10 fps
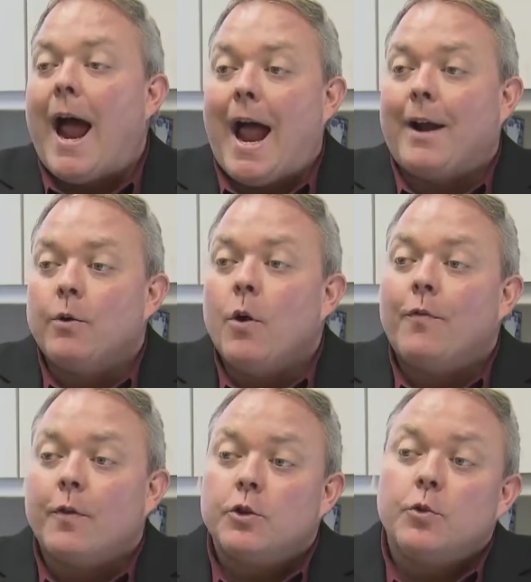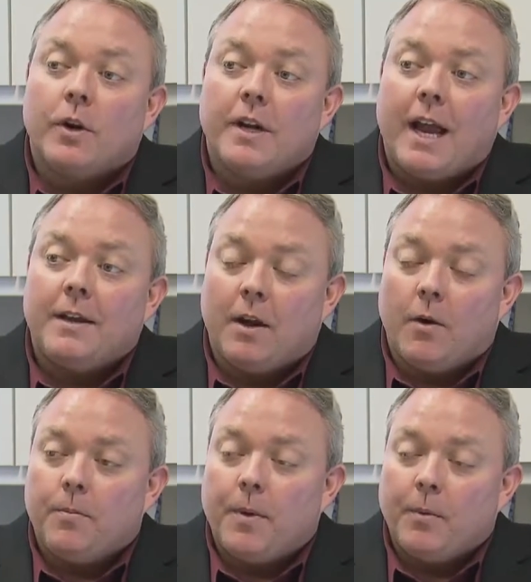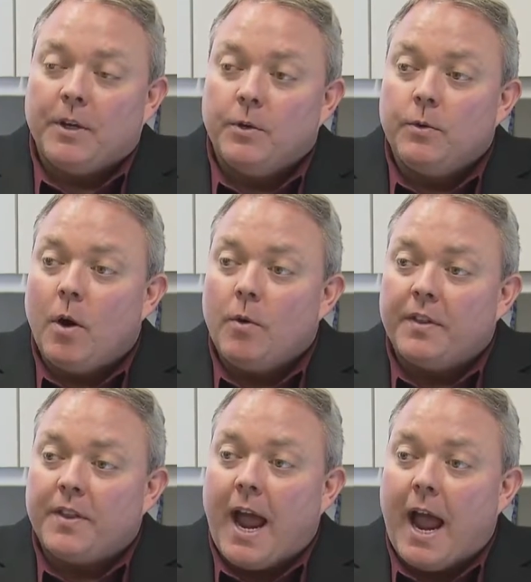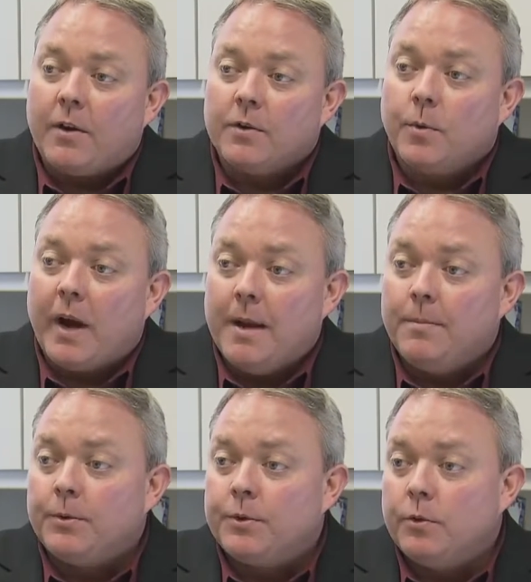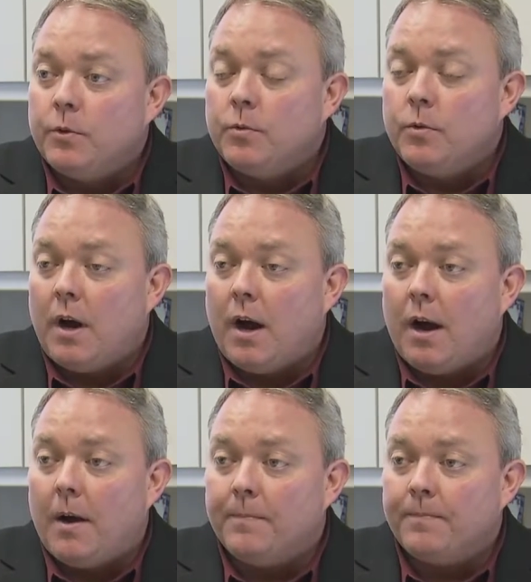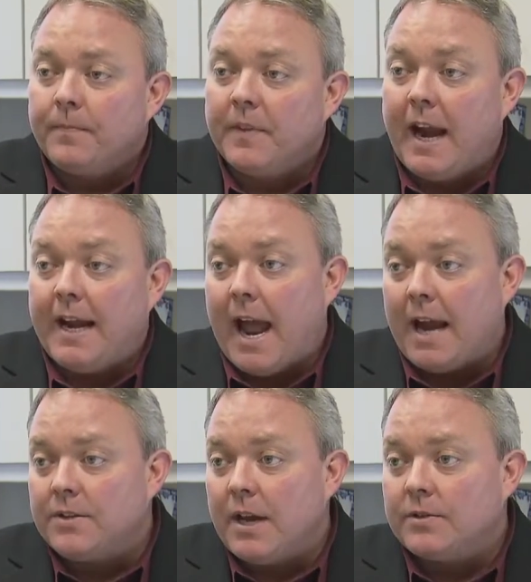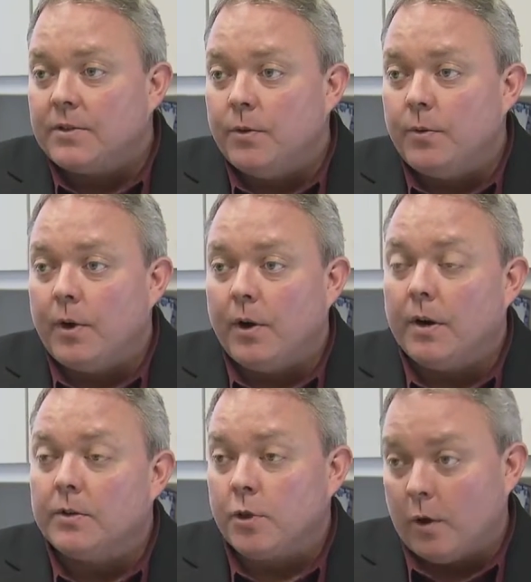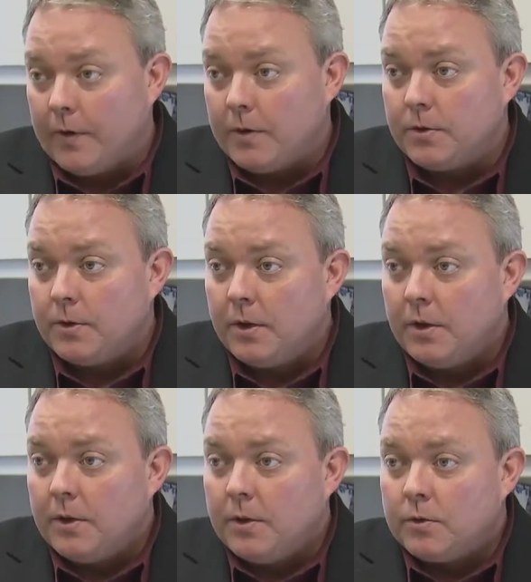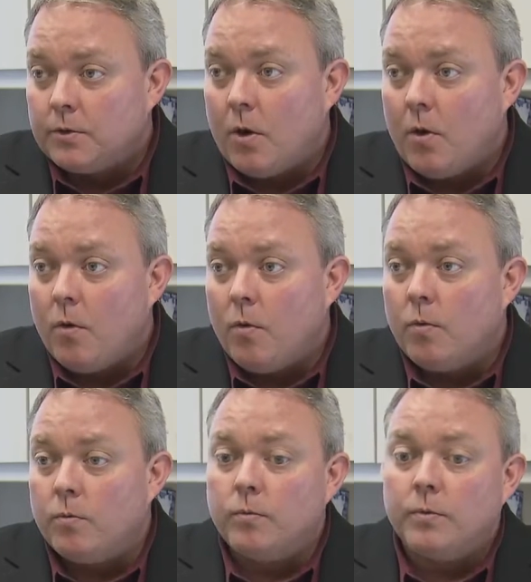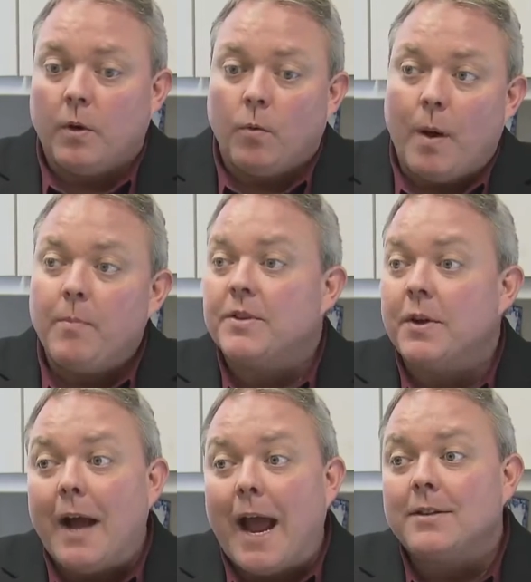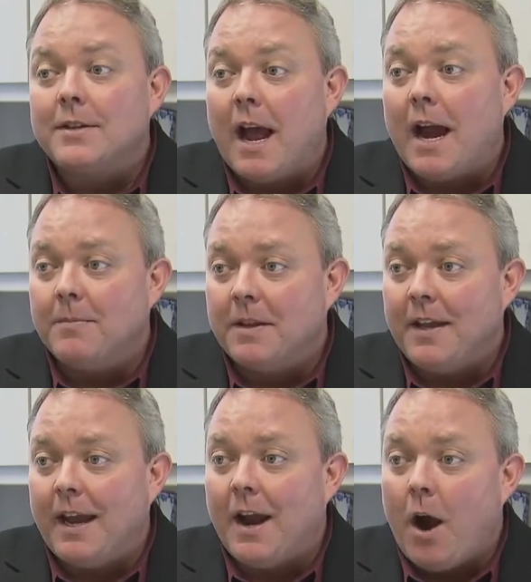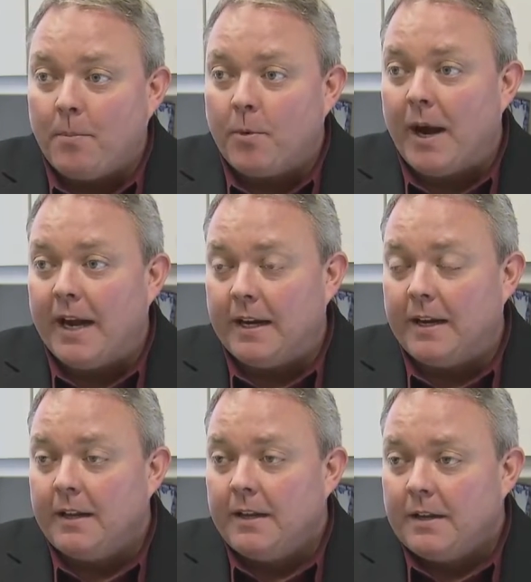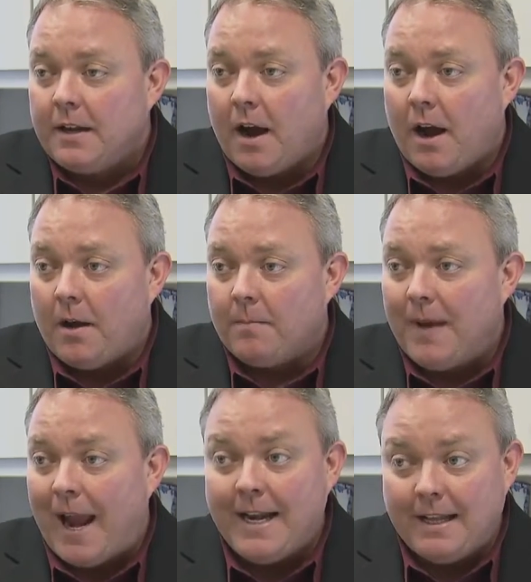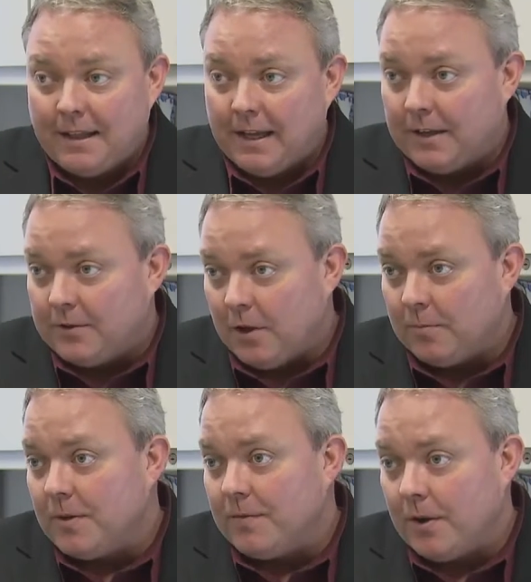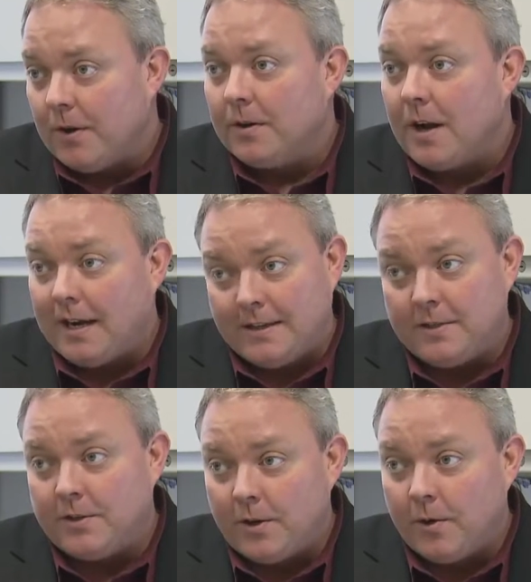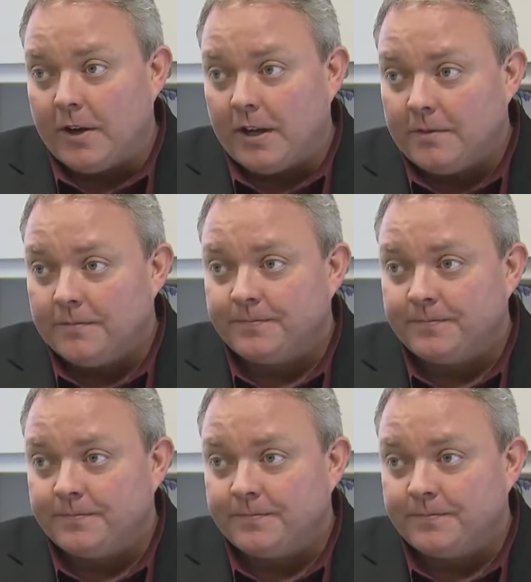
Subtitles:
I don't know for sure yet, but we do know that the hackers were able to gain access to their servers. So, when was the last time that they upgraded anything in terms of their IT security?